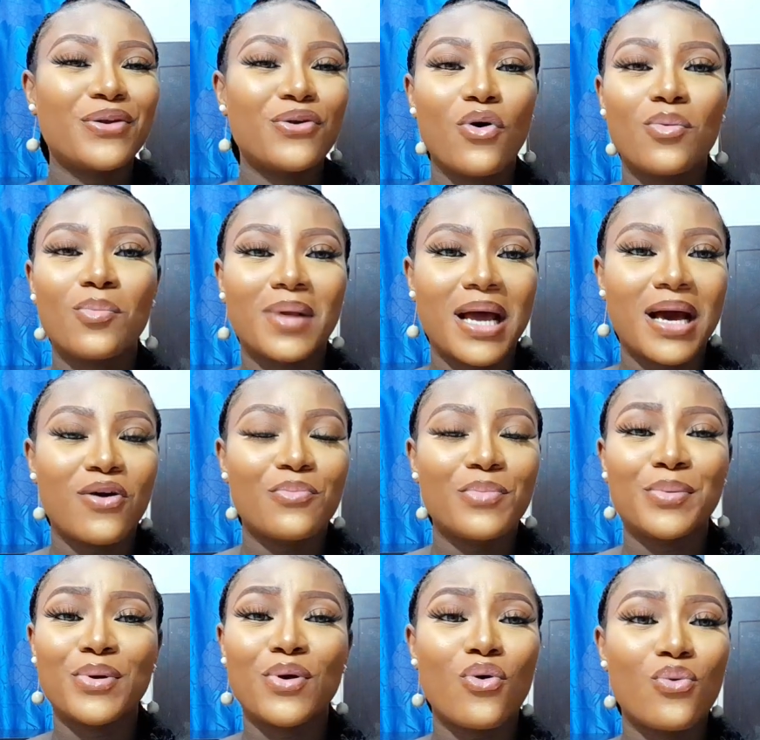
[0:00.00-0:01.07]
all black or
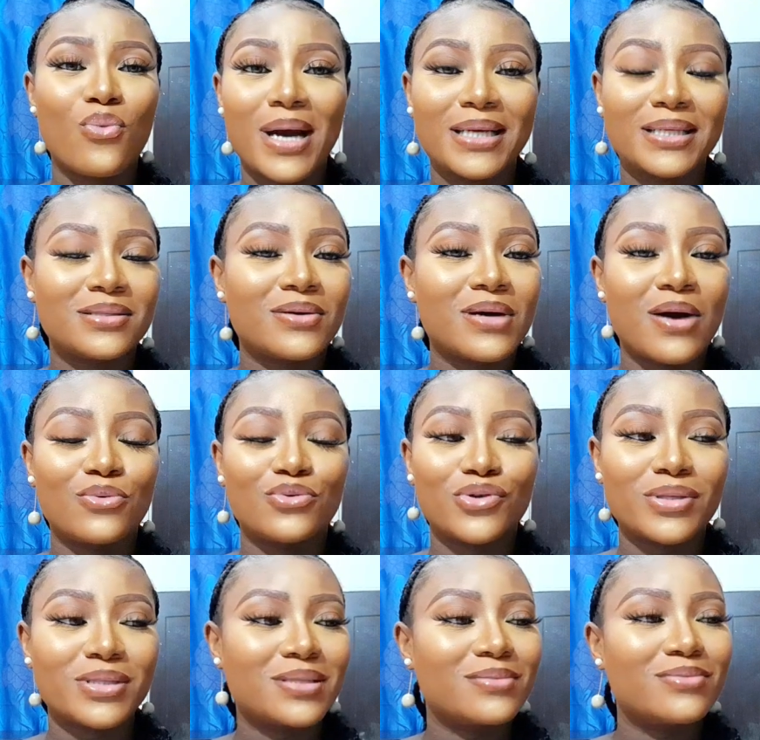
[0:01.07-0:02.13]
maybe all white, I would
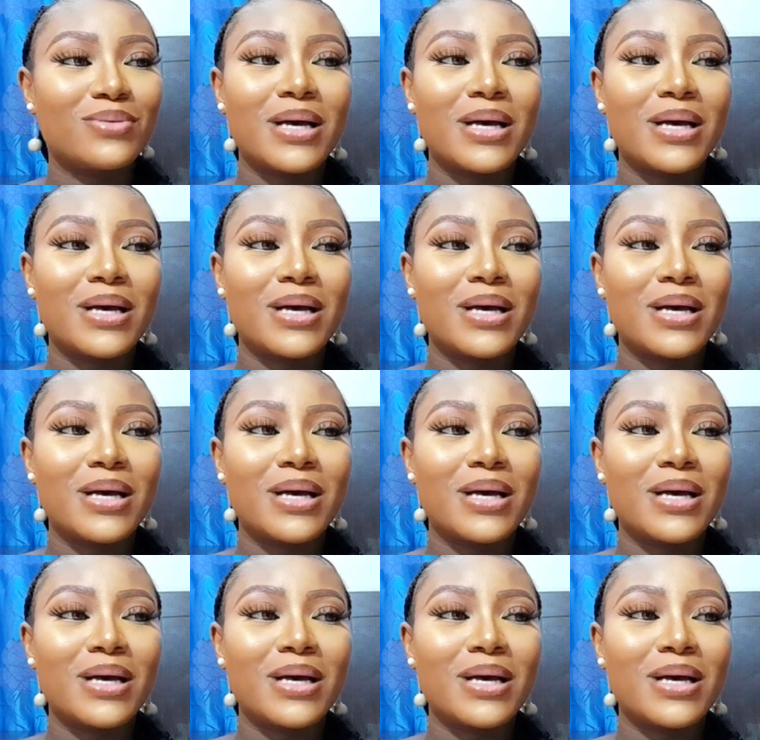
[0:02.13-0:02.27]
just